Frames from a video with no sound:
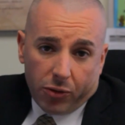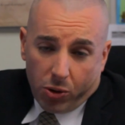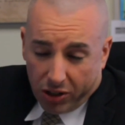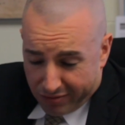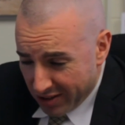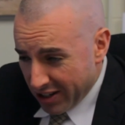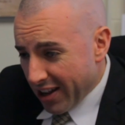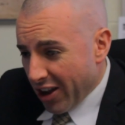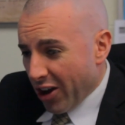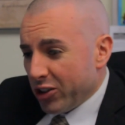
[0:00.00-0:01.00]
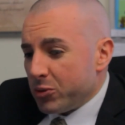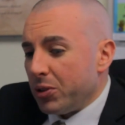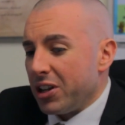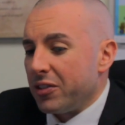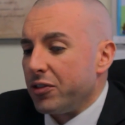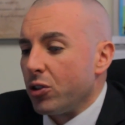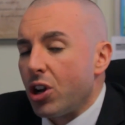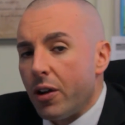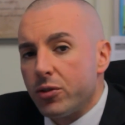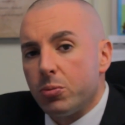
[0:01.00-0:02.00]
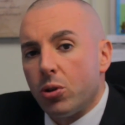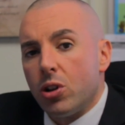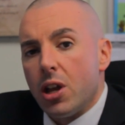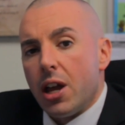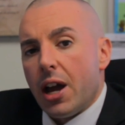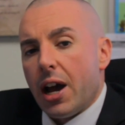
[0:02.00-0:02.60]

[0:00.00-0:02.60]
everyone on this planet feel comfortable.